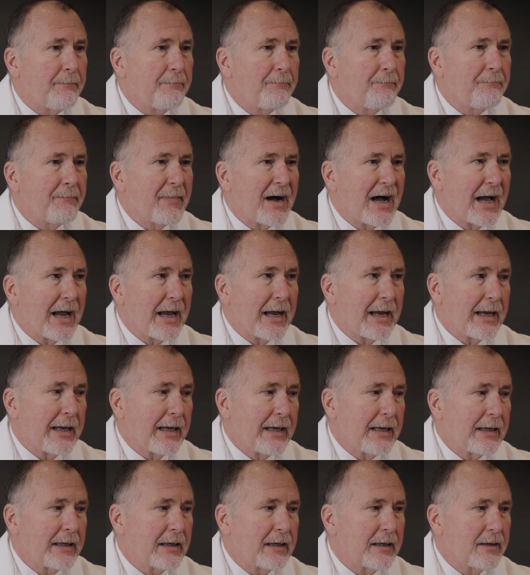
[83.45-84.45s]

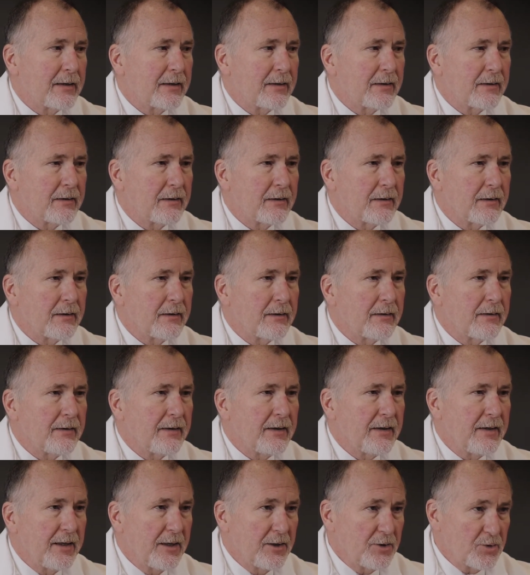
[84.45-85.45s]
My
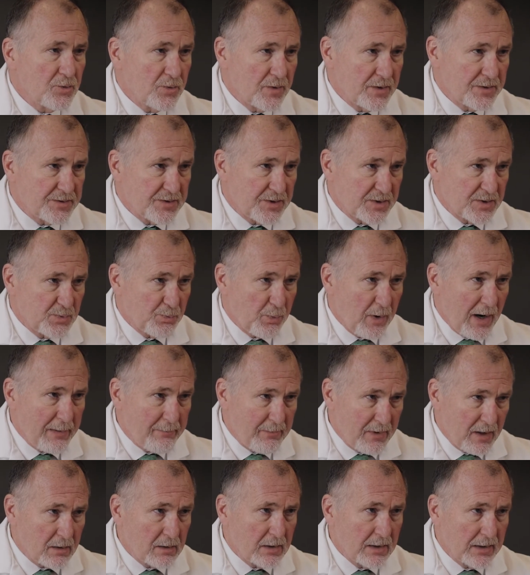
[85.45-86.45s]
interest is
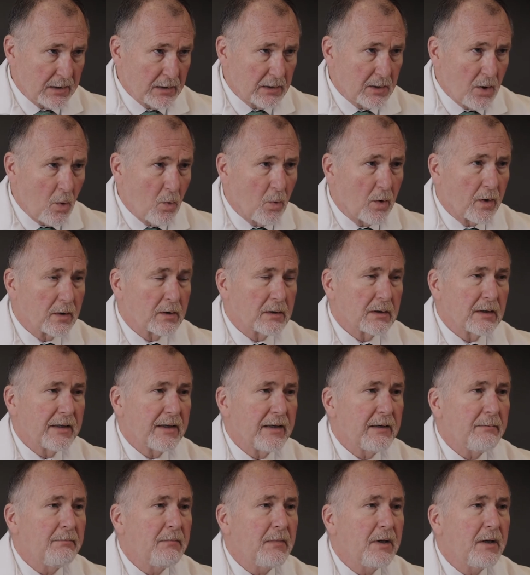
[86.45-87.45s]
primarily lower
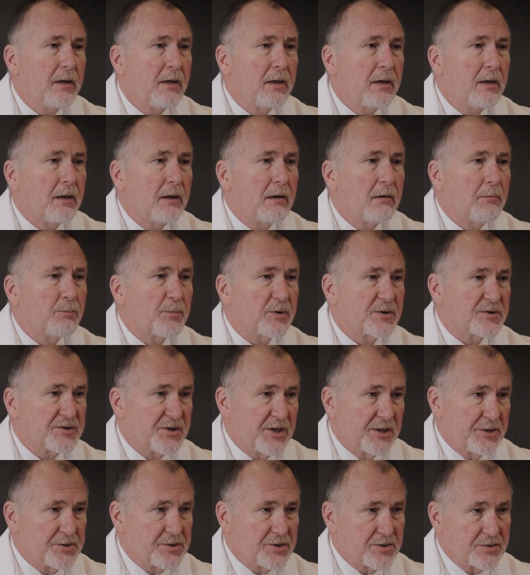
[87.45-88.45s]
limb
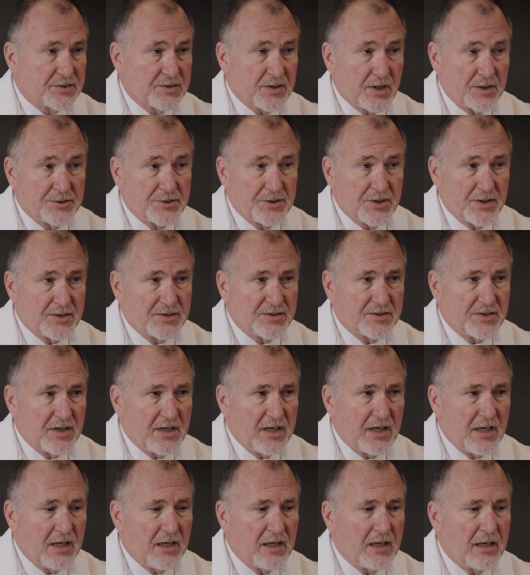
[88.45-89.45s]
procedures such as
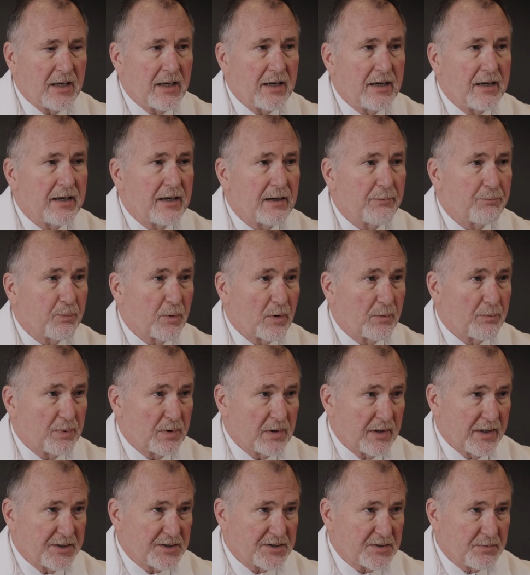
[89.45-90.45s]
knee and hip
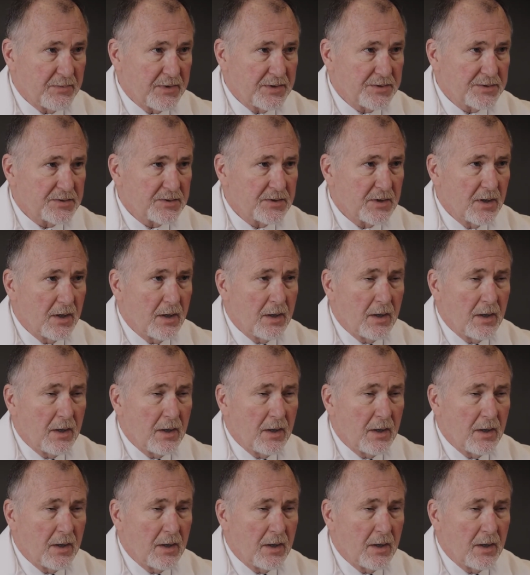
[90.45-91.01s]
replacements,